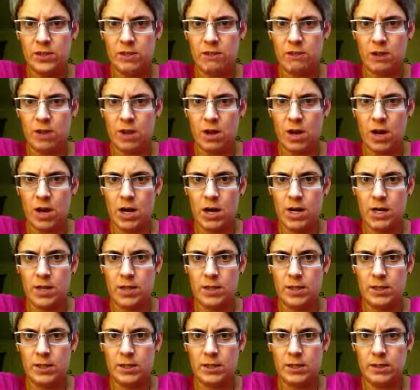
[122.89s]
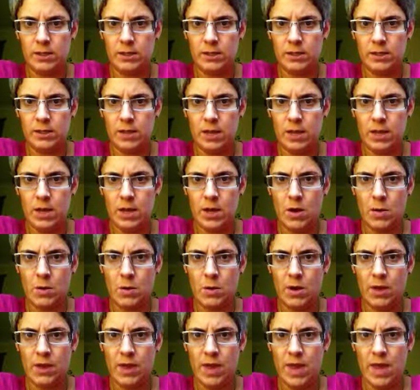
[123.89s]
of the cards
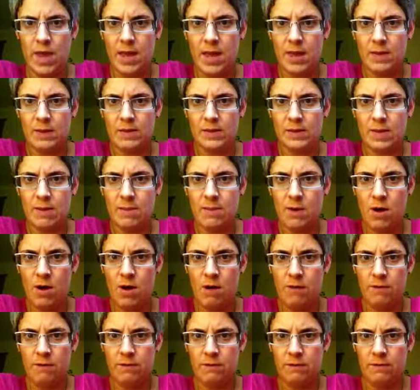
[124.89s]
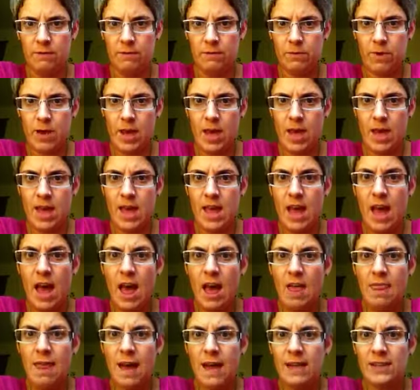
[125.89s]
where the ink has come off? Okay,
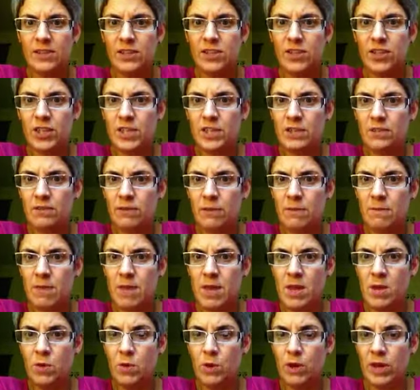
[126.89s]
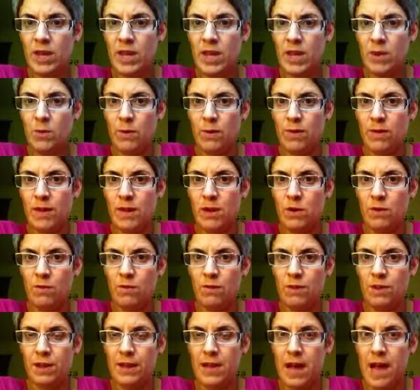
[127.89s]
that's just from me working with it over
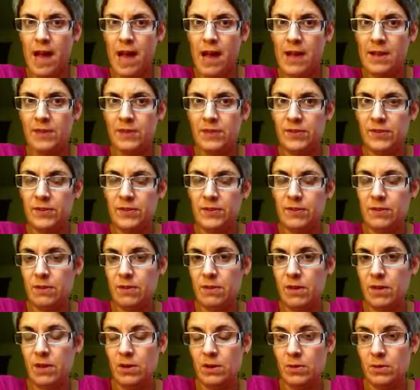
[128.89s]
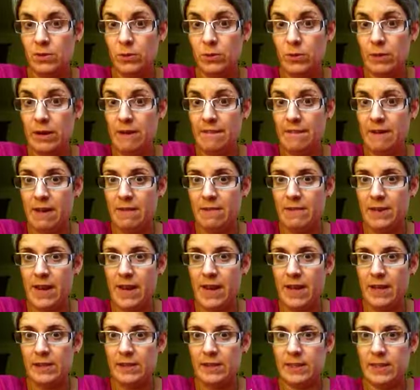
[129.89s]
the last, 25
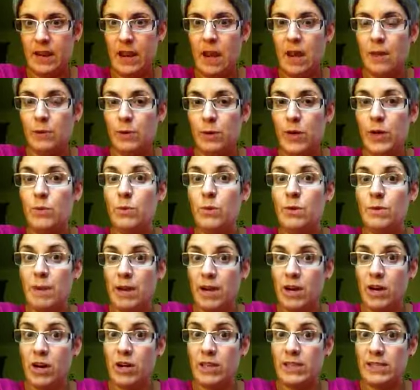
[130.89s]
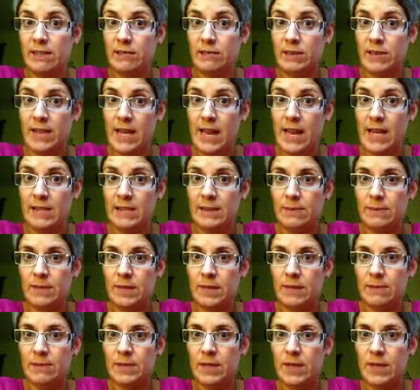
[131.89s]
days. And I read with my cards every day.
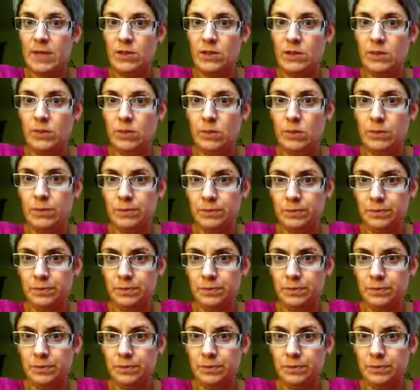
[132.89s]
Sometimes I do